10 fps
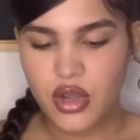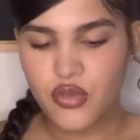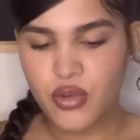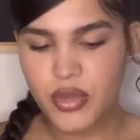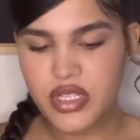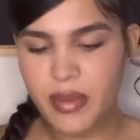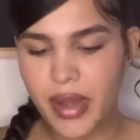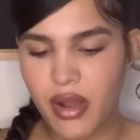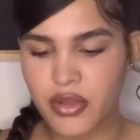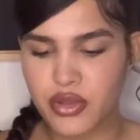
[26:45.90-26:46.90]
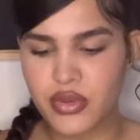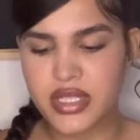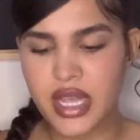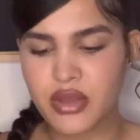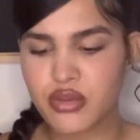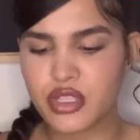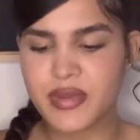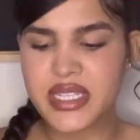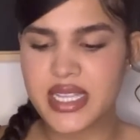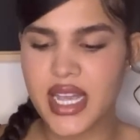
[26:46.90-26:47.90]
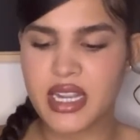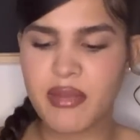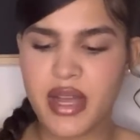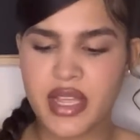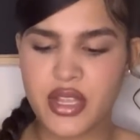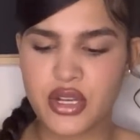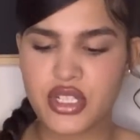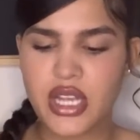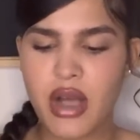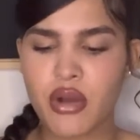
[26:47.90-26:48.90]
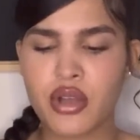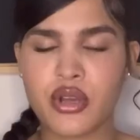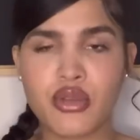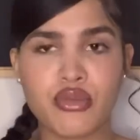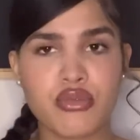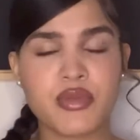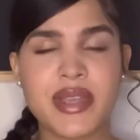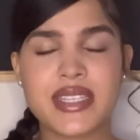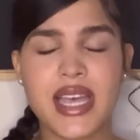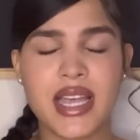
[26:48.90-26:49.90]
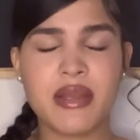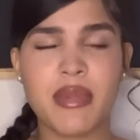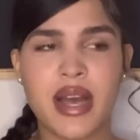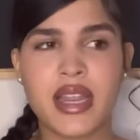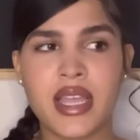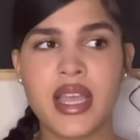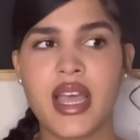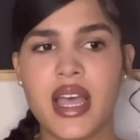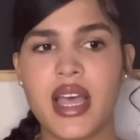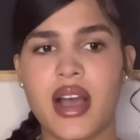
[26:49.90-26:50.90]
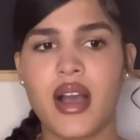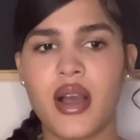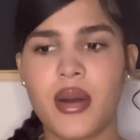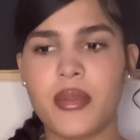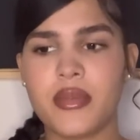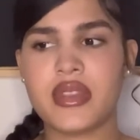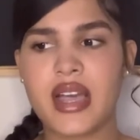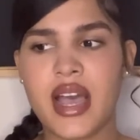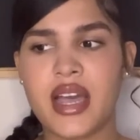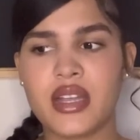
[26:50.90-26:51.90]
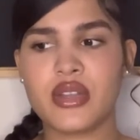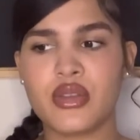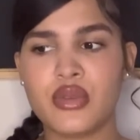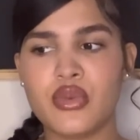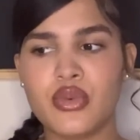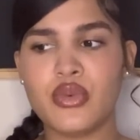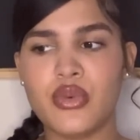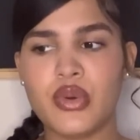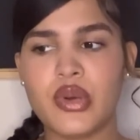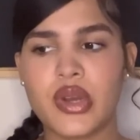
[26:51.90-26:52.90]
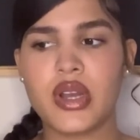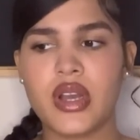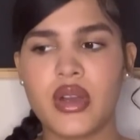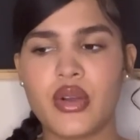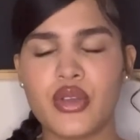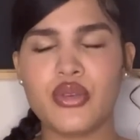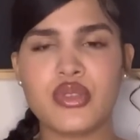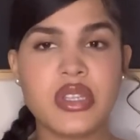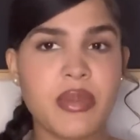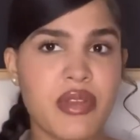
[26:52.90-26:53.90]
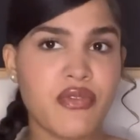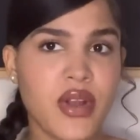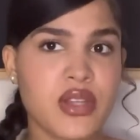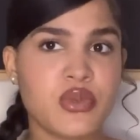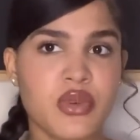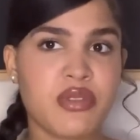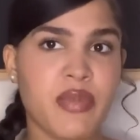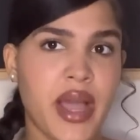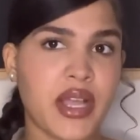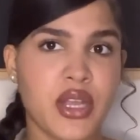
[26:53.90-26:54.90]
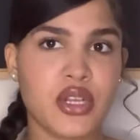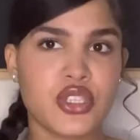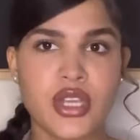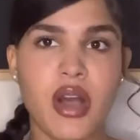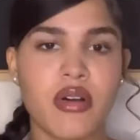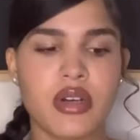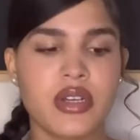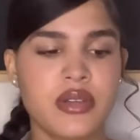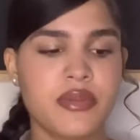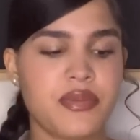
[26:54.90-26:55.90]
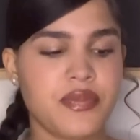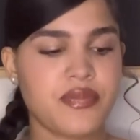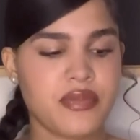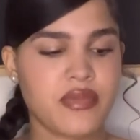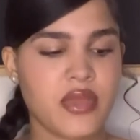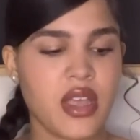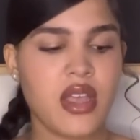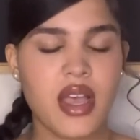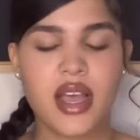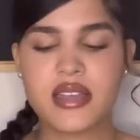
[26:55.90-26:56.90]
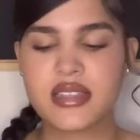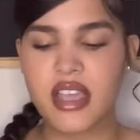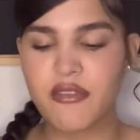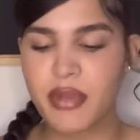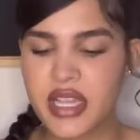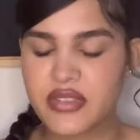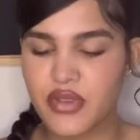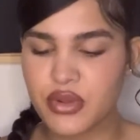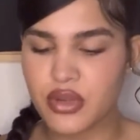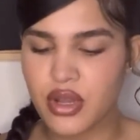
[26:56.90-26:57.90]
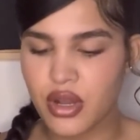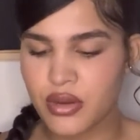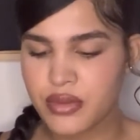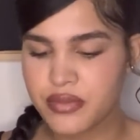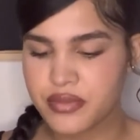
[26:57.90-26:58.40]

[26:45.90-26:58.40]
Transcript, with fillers: Rumors about you is that you don't speak to anybody in your childhood or you don't speak to anybody um, that you used to be friends with back in your childhood. A safe place for you to go.